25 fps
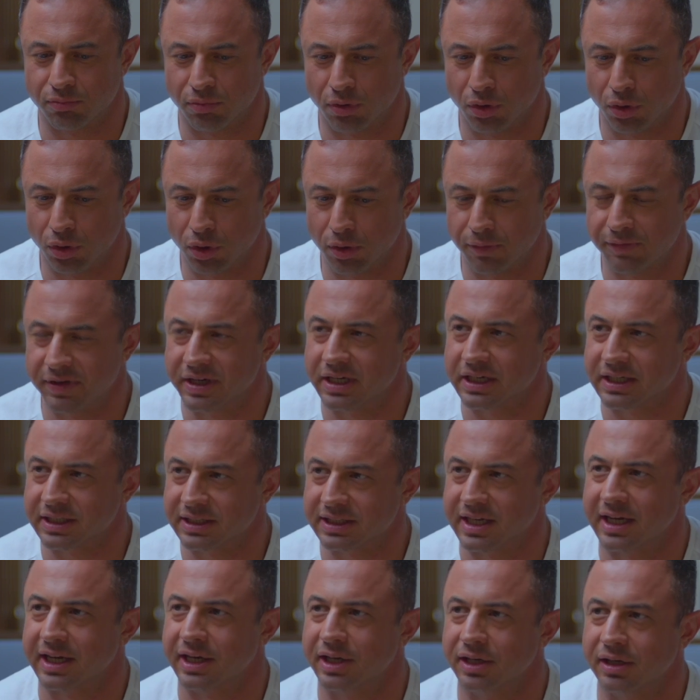role of an
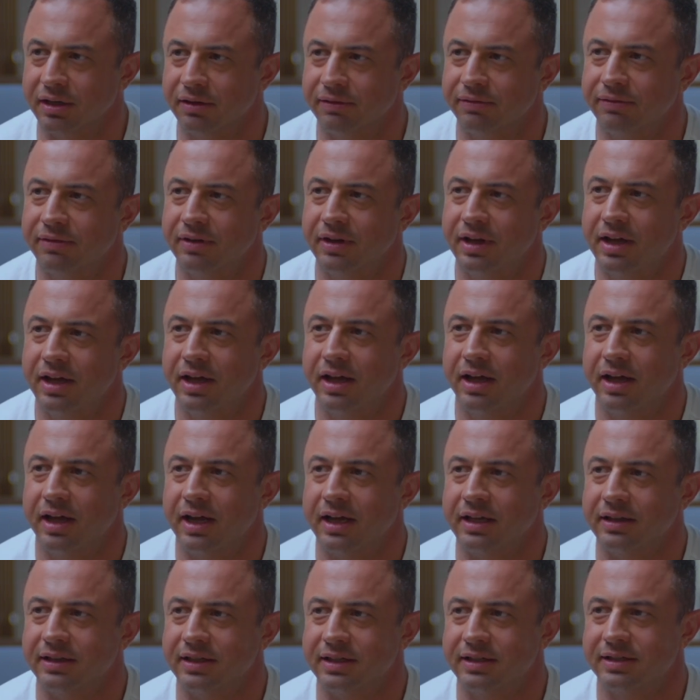executive
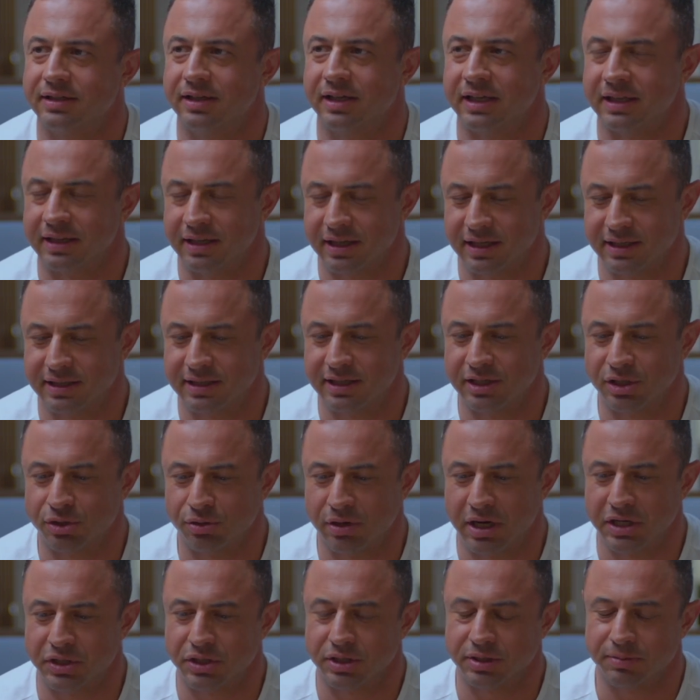in these
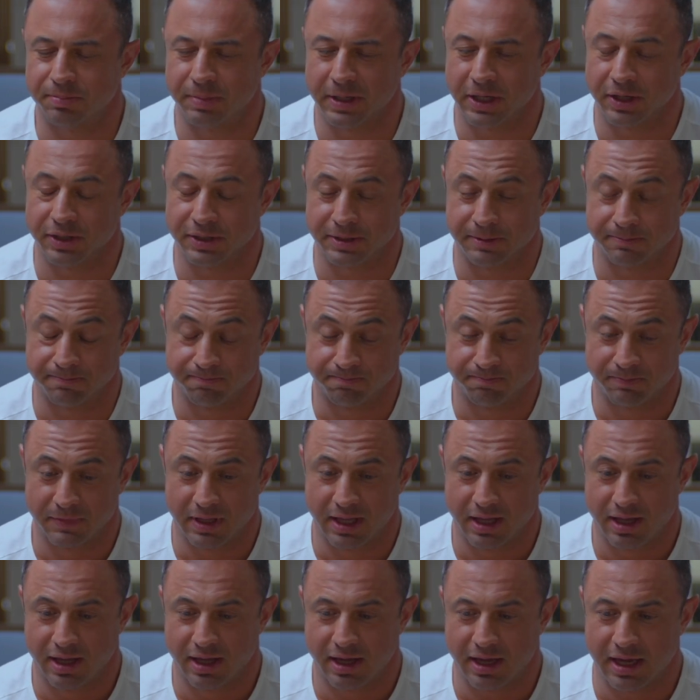situations, because
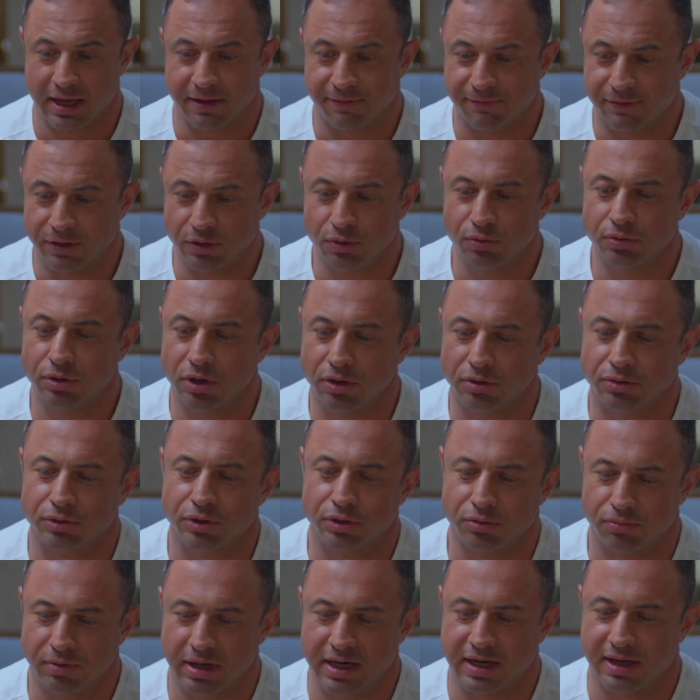if you don't
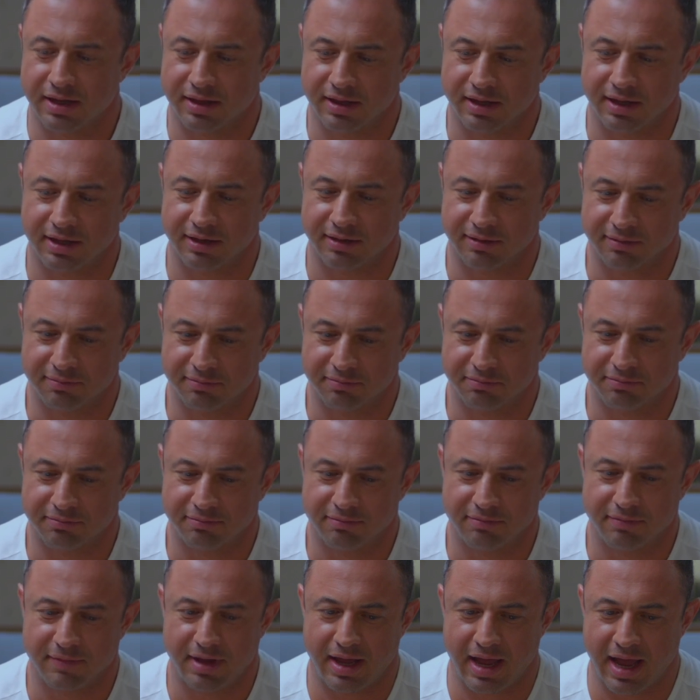do anything
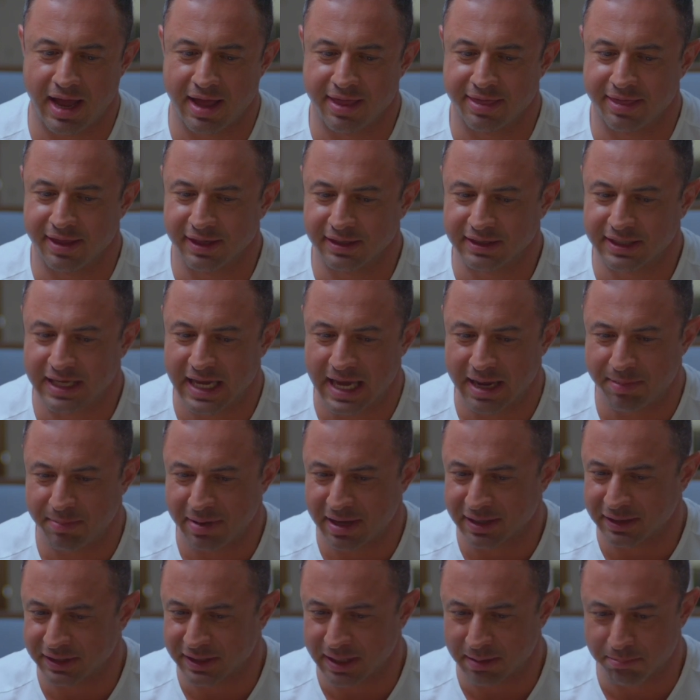and this game
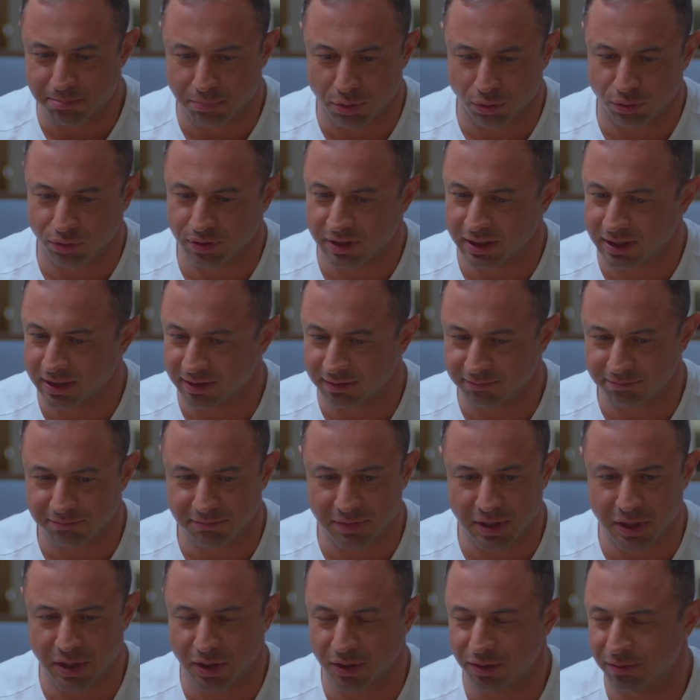ends up burning,
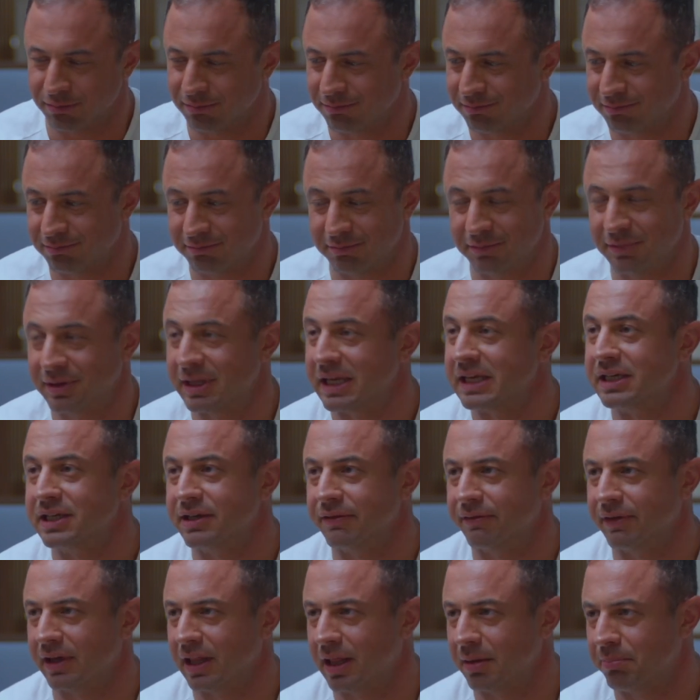in
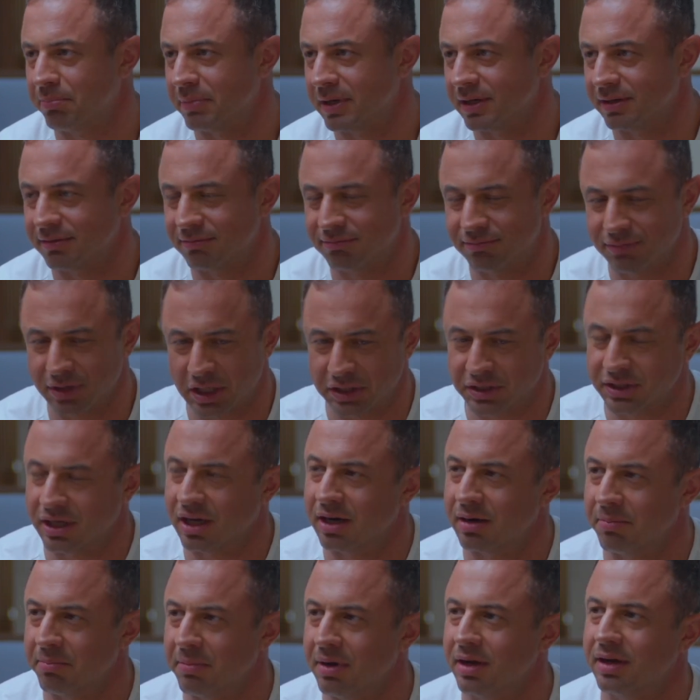development, a
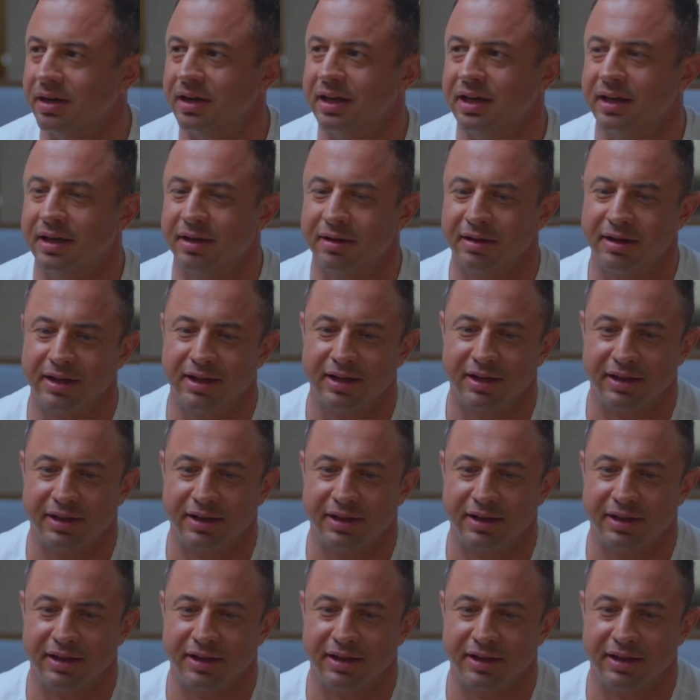ton of money,